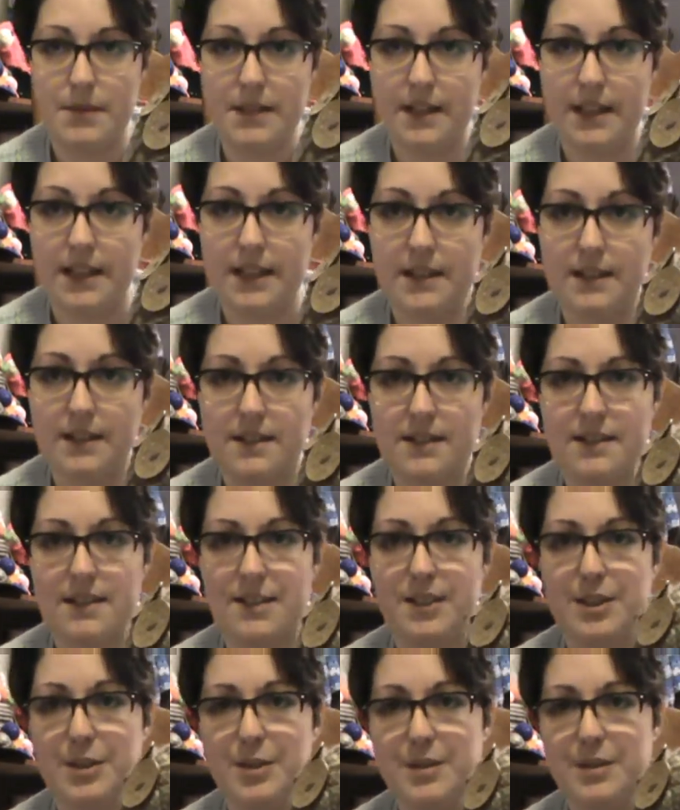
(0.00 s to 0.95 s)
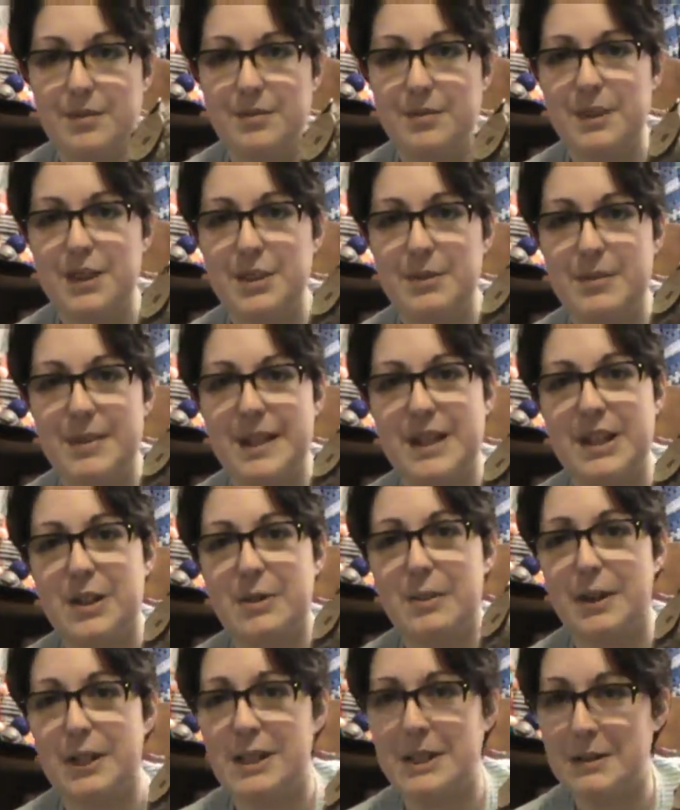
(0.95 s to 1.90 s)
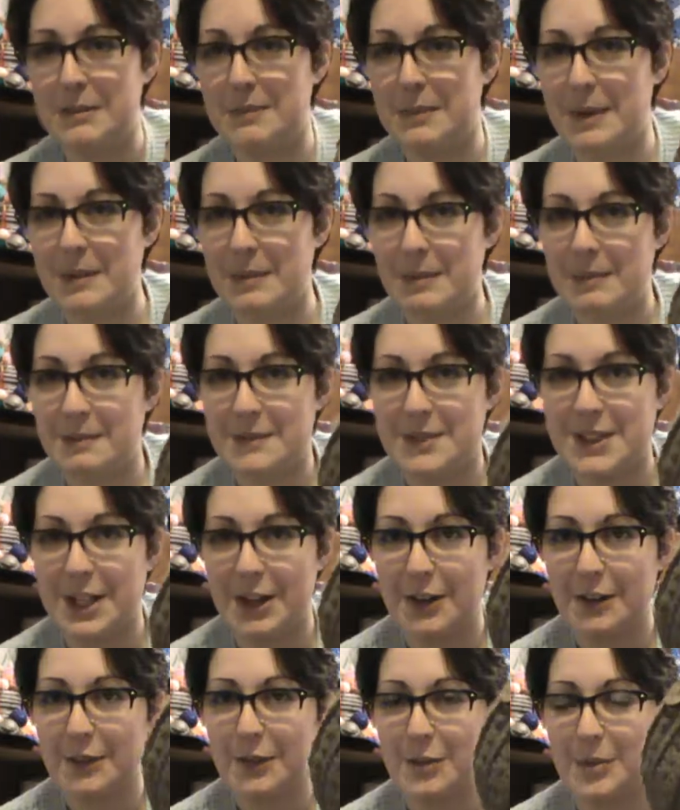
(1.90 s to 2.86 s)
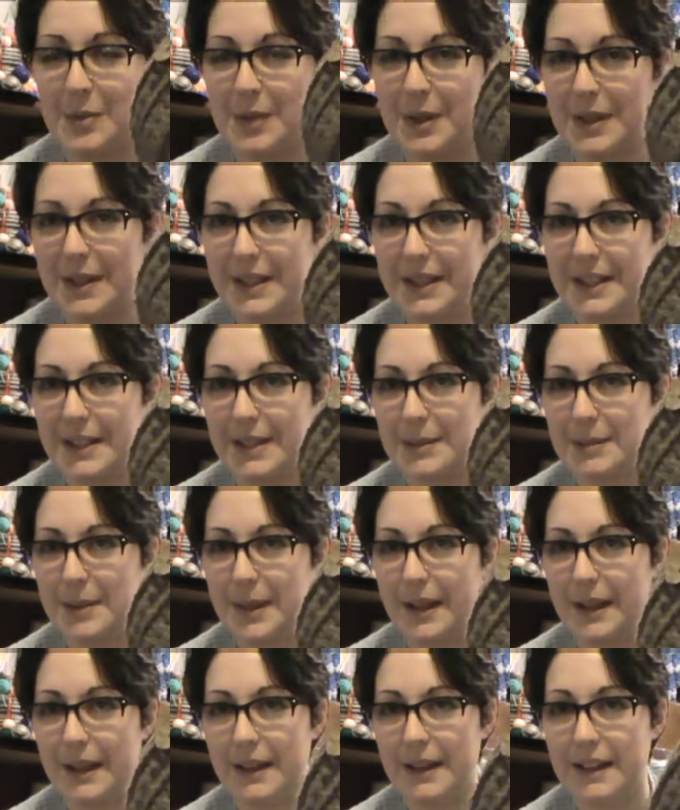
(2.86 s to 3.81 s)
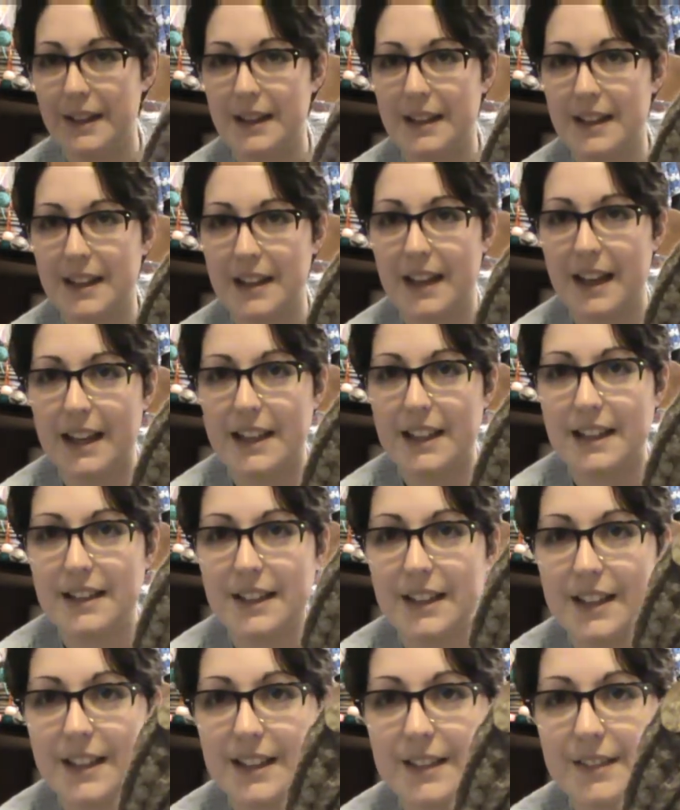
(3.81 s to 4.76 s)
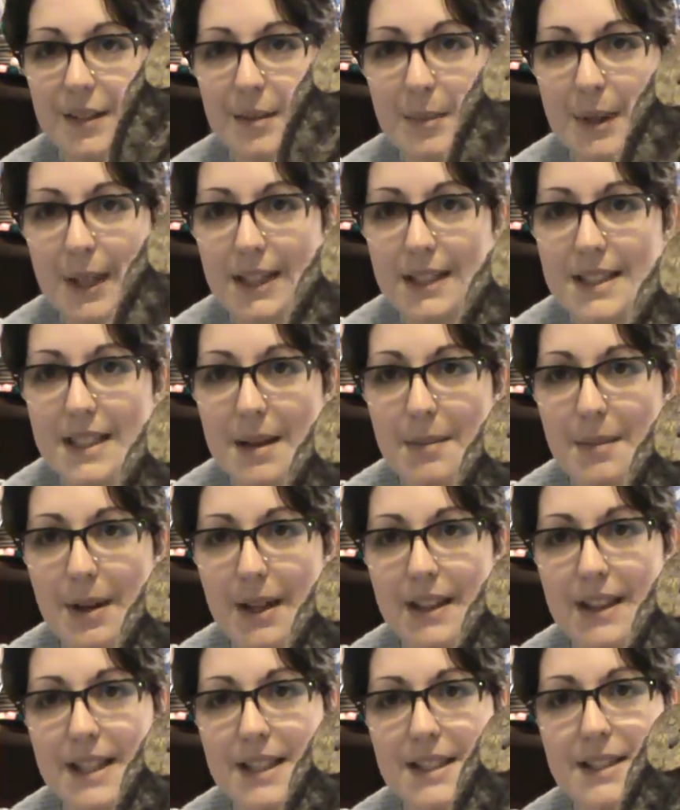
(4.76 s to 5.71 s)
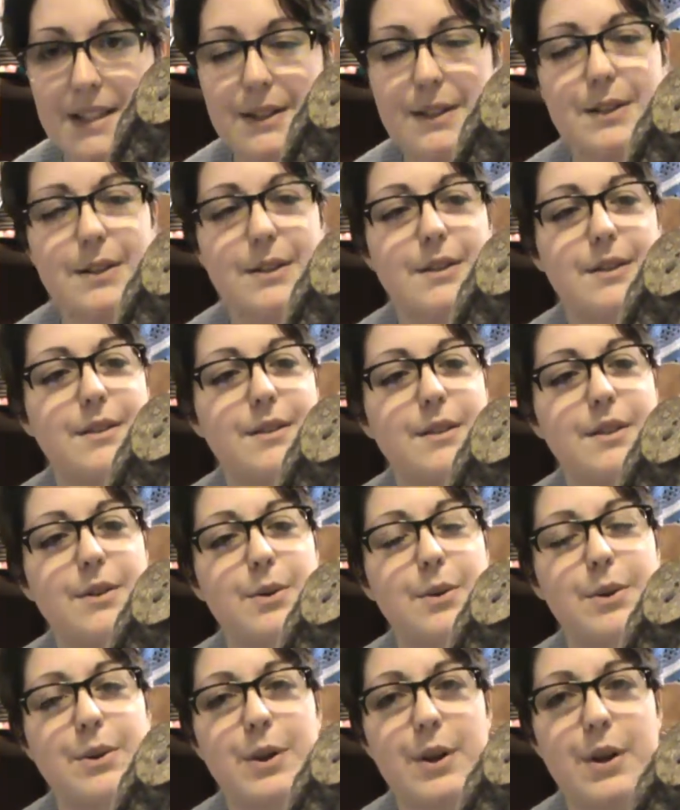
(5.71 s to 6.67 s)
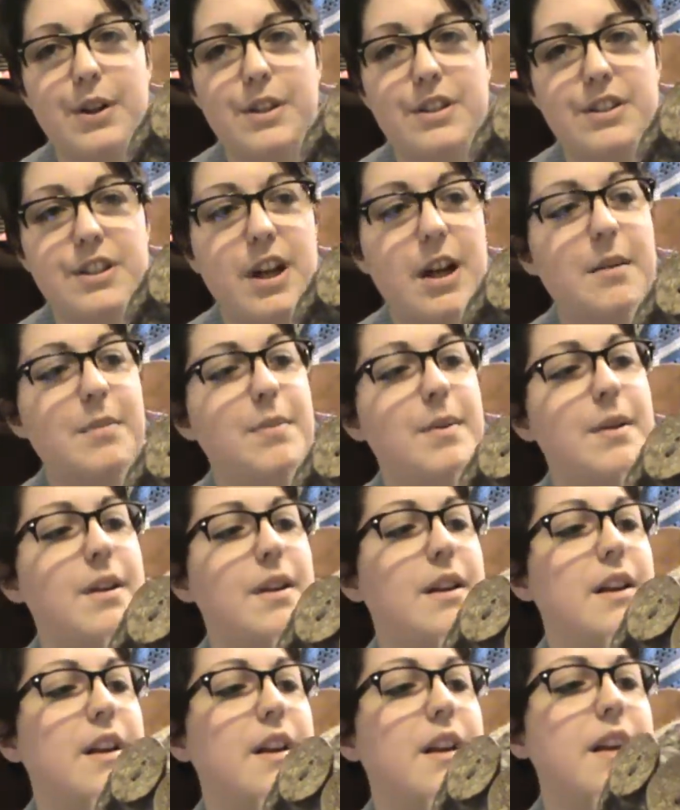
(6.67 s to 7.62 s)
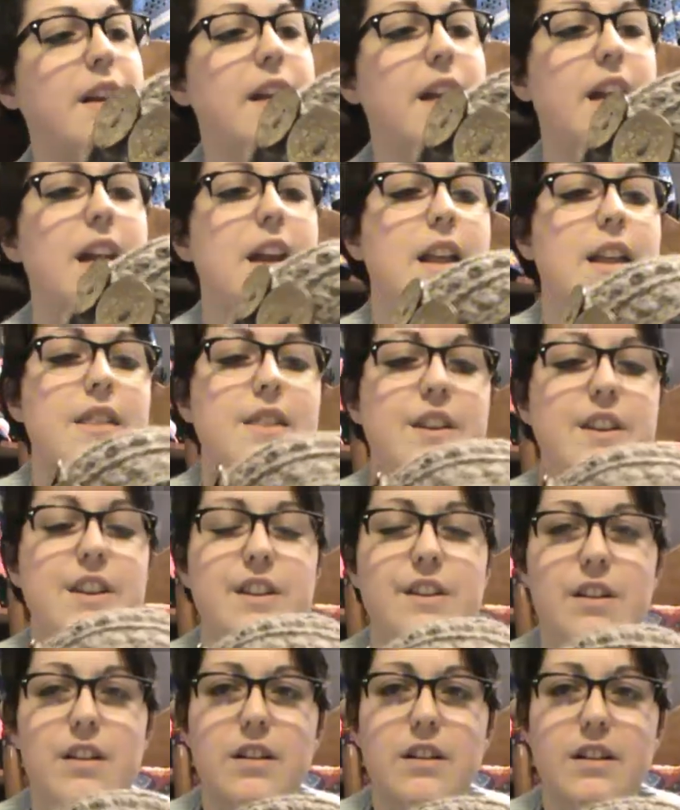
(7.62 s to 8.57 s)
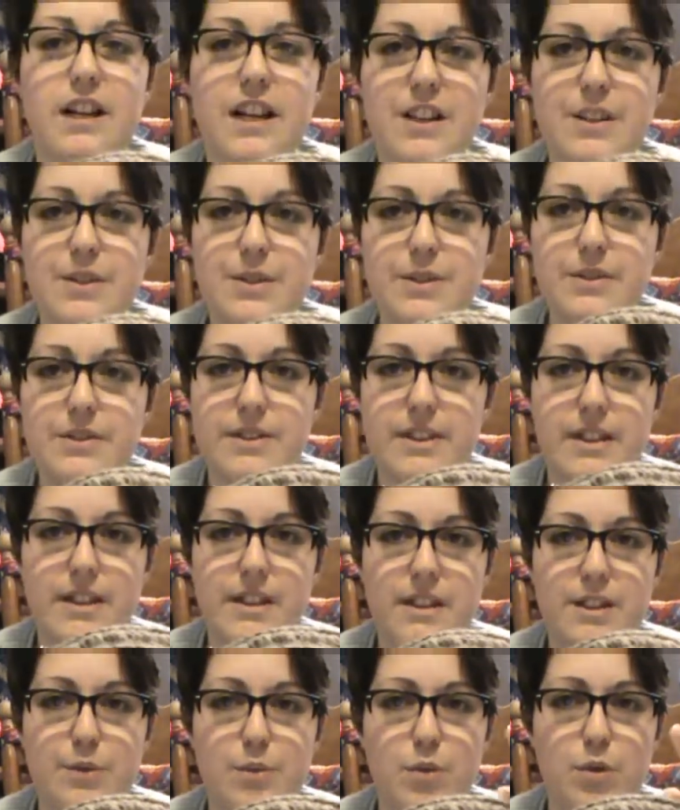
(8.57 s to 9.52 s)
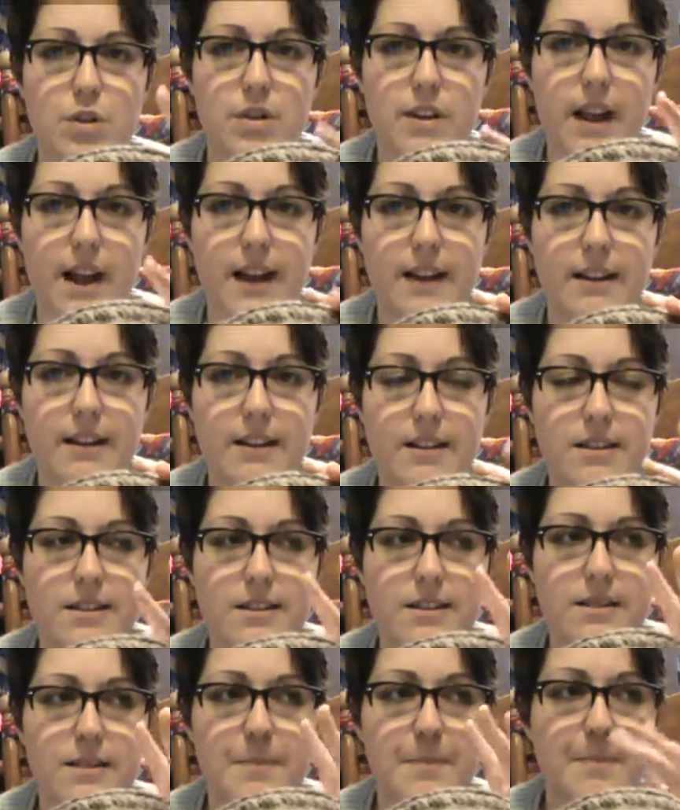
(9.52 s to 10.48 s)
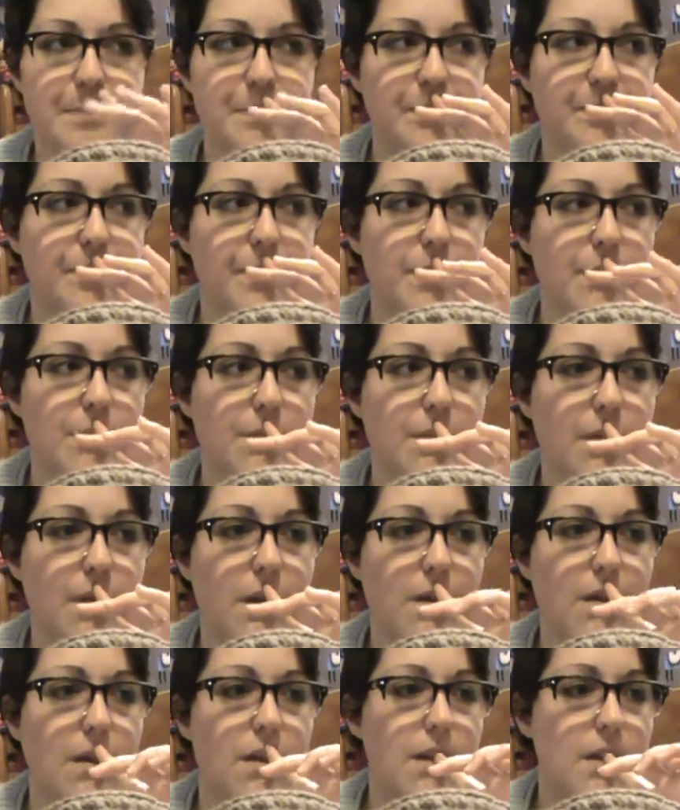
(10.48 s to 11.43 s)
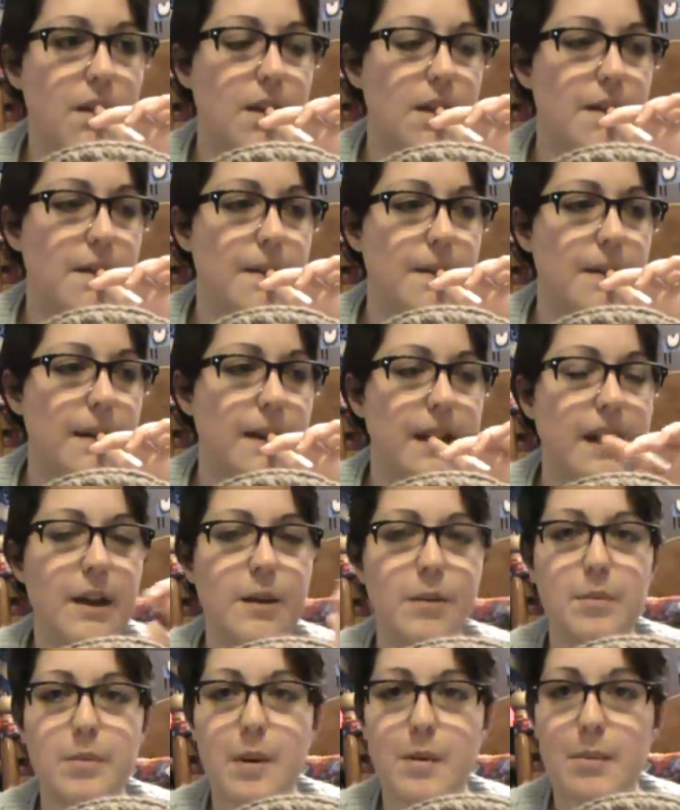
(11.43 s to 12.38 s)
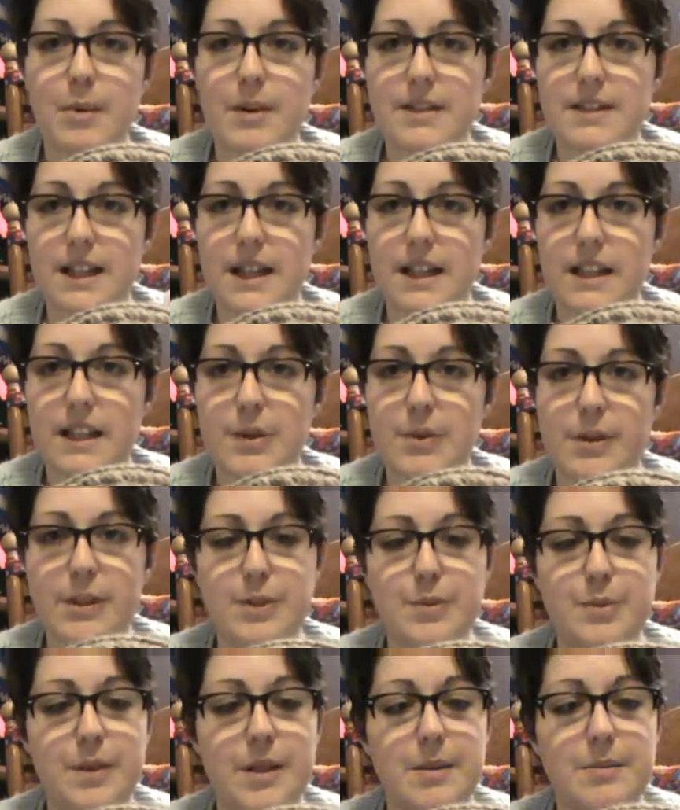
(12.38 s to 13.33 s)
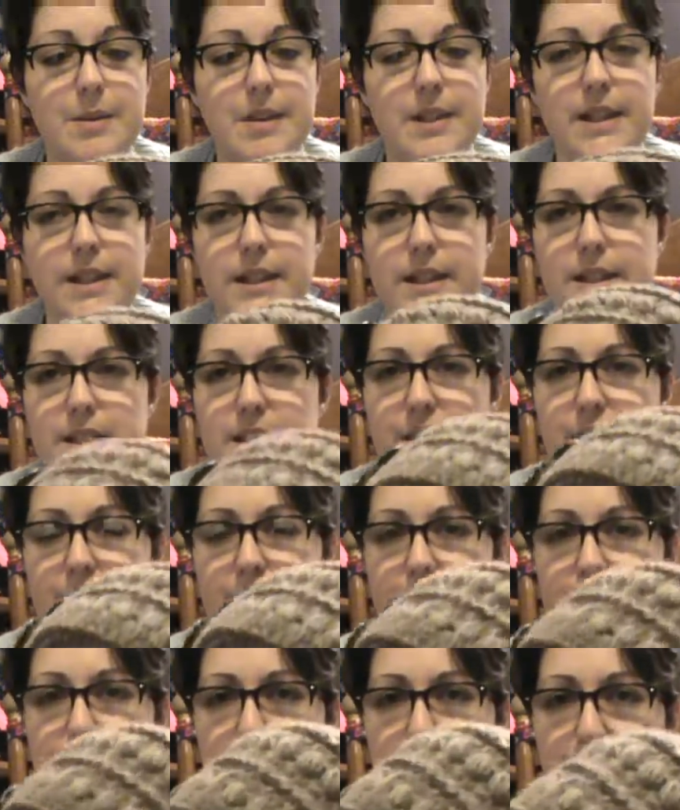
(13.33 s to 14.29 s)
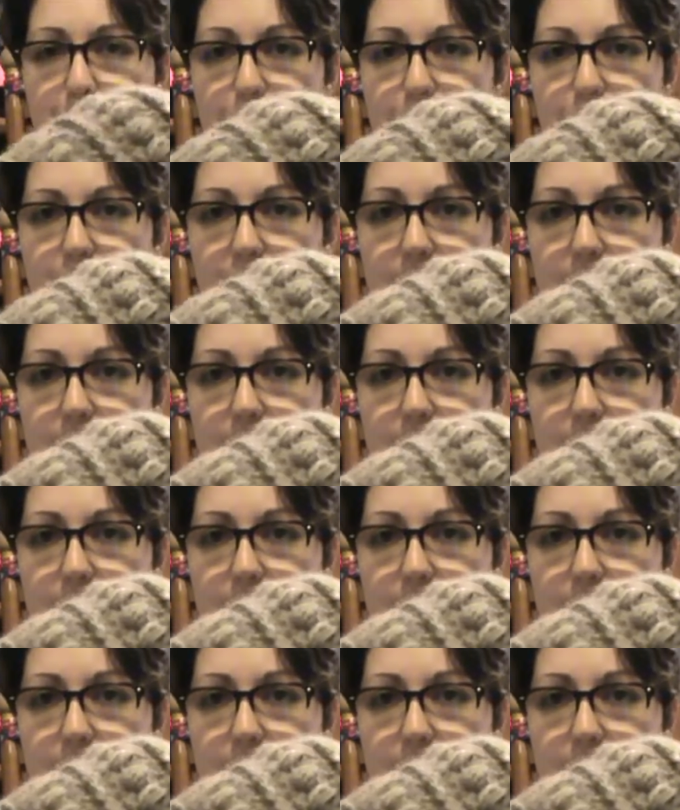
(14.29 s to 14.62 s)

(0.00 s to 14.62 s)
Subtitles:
that's a little big on my styrofoam ball here, and I love the buttons. I bought these at the local yarn shop, and the yarn I used is Wool Addicts. I can't remember exactly which one, but it is a yarn by Wool